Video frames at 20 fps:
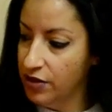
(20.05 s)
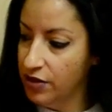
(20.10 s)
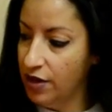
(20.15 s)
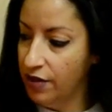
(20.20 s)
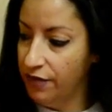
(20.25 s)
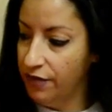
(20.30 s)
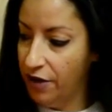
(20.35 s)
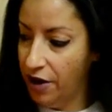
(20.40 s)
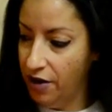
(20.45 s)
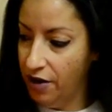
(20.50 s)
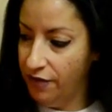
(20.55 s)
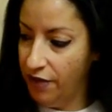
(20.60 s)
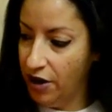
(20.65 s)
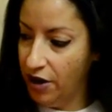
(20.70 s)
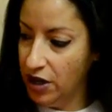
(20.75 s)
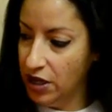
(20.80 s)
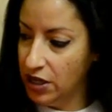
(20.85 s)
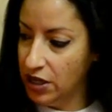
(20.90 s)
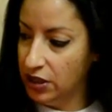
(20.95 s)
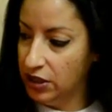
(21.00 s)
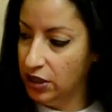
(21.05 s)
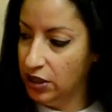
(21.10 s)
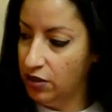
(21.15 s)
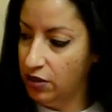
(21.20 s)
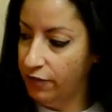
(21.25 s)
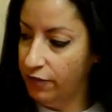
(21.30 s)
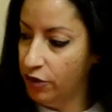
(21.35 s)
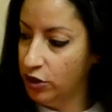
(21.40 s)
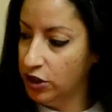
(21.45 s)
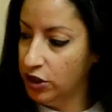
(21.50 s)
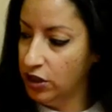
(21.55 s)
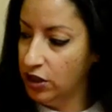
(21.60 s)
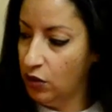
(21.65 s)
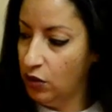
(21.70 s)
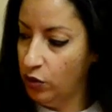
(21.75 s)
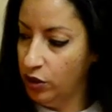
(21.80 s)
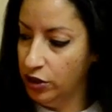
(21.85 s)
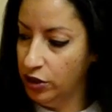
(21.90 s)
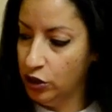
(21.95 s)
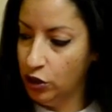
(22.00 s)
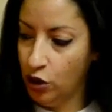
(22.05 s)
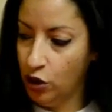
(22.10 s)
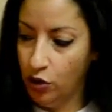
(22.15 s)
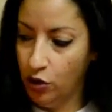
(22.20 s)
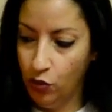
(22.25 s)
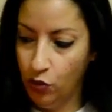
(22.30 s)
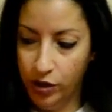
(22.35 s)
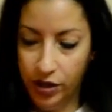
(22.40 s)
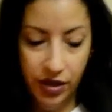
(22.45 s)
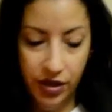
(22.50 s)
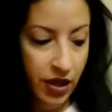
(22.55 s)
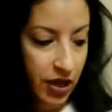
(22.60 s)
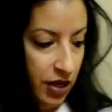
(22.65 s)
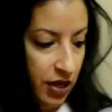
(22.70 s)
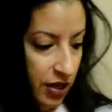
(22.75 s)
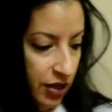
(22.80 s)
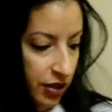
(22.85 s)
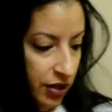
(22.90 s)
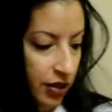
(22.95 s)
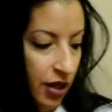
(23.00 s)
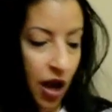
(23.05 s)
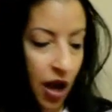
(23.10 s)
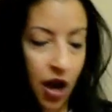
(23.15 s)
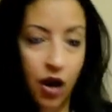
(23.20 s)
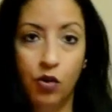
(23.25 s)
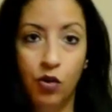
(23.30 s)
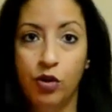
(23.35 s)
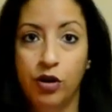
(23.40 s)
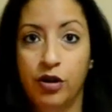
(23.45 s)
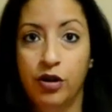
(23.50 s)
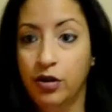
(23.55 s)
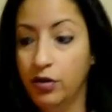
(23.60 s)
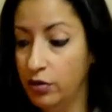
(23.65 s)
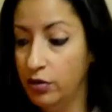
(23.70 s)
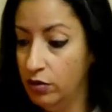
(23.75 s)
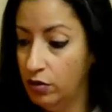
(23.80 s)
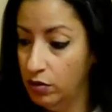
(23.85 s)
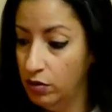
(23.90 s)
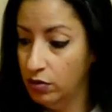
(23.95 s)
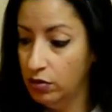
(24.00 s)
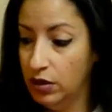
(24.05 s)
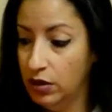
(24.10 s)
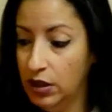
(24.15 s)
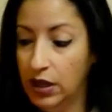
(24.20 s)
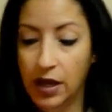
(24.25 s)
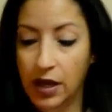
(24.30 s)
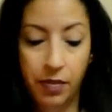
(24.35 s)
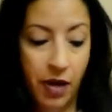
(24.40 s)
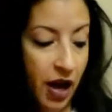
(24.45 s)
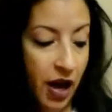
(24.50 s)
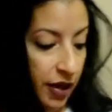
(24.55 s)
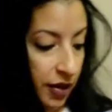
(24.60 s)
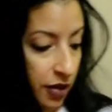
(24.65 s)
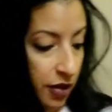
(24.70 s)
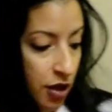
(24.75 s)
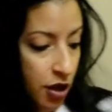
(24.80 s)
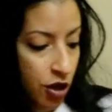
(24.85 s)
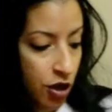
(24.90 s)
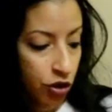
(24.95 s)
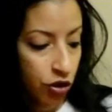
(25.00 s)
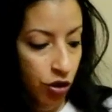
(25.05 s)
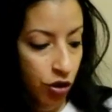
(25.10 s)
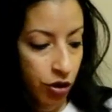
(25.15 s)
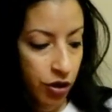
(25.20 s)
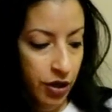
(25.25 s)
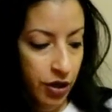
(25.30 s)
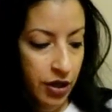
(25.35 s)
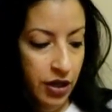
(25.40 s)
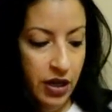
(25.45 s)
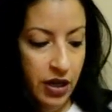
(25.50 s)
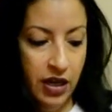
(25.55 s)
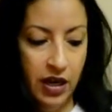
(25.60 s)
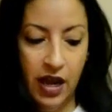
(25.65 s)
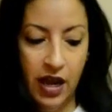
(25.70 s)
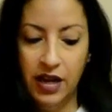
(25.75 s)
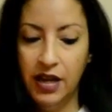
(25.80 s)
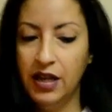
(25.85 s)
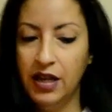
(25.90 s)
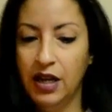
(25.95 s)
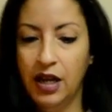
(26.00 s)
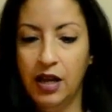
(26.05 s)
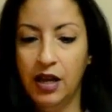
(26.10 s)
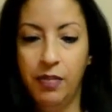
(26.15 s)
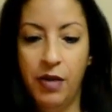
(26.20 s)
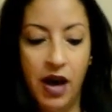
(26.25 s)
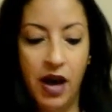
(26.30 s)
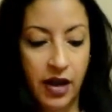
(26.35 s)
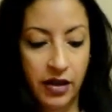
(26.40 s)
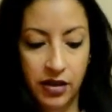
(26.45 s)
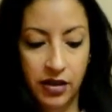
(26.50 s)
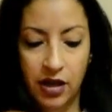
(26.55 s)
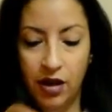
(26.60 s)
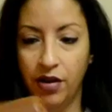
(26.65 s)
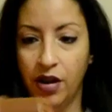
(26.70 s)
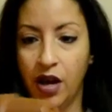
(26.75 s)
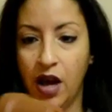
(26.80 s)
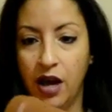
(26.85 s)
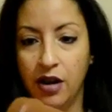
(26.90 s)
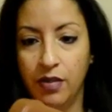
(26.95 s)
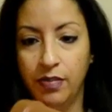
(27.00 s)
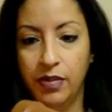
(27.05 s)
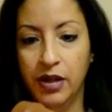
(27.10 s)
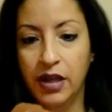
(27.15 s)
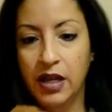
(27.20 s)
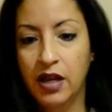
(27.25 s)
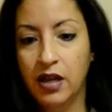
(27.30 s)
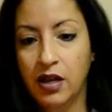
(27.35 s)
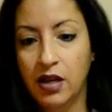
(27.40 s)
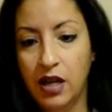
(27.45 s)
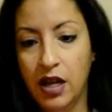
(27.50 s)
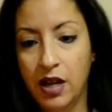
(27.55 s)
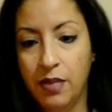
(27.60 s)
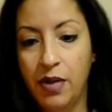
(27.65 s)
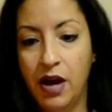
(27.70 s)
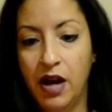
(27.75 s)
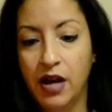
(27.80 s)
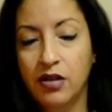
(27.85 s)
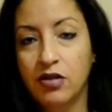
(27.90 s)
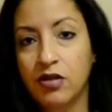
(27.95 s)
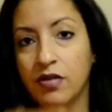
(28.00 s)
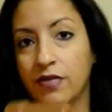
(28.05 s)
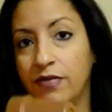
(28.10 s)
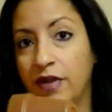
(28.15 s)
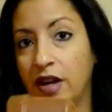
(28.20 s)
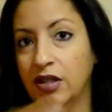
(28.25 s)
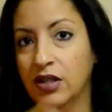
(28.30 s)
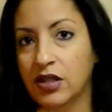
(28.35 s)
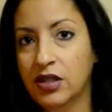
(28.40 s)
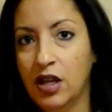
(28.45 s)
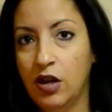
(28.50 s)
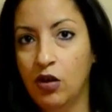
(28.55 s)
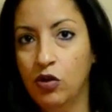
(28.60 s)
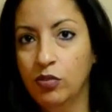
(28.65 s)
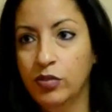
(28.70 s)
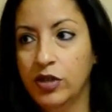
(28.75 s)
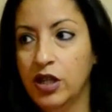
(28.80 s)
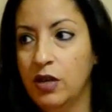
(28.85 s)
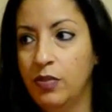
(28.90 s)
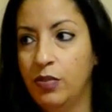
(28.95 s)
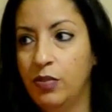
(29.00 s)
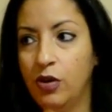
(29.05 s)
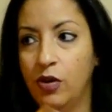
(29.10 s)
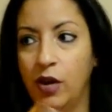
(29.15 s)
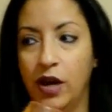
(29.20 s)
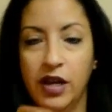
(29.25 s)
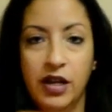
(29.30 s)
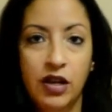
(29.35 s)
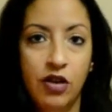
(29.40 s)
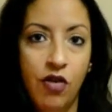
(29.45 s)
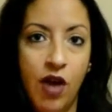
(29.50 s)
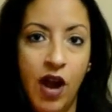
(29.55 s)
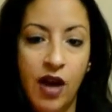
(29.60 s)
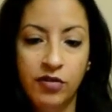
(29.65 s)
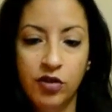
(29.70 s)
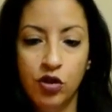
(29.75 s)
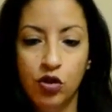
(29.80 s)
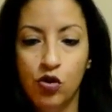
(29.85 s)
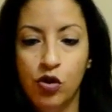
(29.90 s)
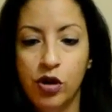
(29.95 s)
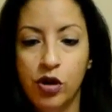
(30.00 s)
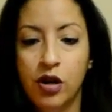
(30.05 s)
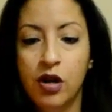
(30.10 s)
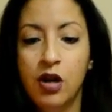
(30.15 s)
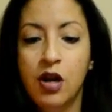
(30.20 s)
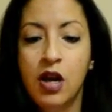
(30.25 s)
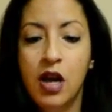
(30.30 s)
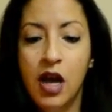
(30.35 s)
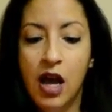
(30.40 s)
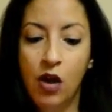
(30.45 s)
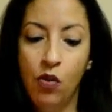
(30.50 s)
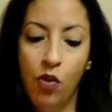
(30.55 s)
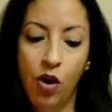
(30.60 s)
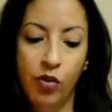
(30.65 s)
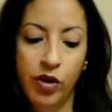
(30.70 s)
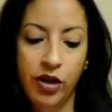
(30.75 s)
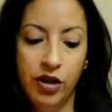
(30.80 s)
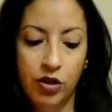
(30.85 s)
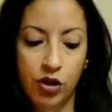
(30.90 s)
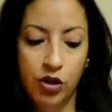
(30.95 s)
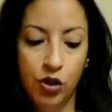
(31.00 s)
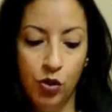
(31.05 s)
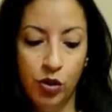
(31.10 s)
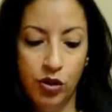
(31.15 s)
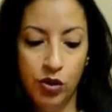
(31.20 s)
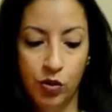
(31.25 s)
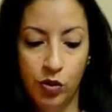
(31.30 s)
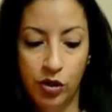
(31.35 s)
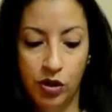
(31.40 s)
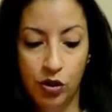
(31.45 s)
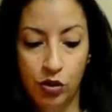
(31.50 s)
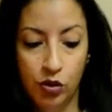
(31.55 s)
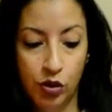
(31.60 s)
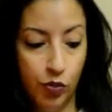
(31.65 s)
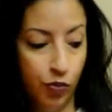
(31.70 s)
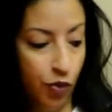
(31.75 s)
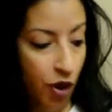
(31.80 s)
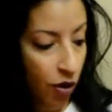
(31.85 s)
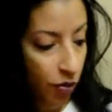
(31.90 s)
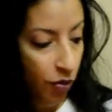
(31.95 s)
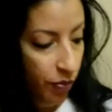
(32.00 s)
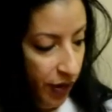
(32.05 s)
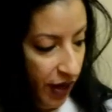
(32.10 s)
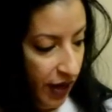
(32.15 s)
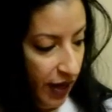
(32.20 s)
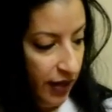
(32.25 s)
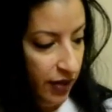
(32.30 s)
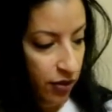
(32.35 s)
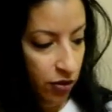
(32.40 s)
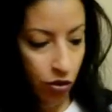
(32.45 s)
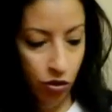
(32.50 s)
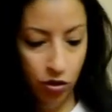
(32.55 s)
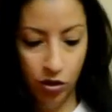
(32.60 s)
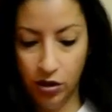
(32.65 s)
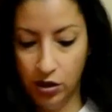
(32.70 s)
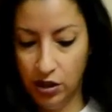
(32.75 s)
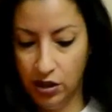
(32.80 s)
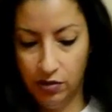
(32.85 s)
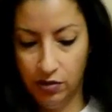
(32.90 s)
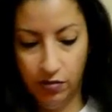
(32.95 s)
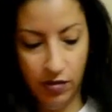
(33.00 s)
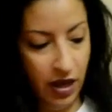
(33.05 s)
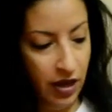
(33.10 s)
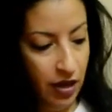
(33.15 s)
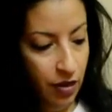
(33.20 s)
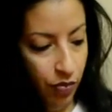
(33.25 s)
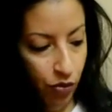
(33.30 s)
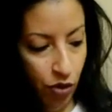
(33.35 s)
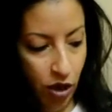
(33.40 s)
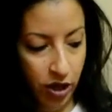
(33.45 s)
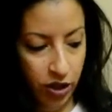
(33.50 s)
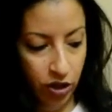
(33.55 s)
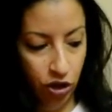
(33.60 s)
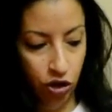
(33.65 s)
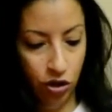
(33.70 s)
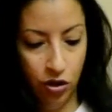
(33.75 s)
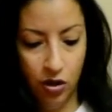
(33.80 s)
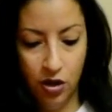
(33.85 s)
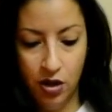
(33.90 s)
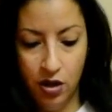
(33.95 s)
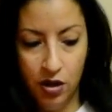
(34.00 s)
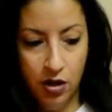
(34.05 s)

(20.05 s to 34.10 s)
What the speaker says: They're very, very easy. The first thing that we're going to start with is our clay pot. So you're going to need any clay pot, terracotta clay pot. You can find this at Home Depot or any craft store. And what we're going to do is we're going to use brown paint. So you can any brush.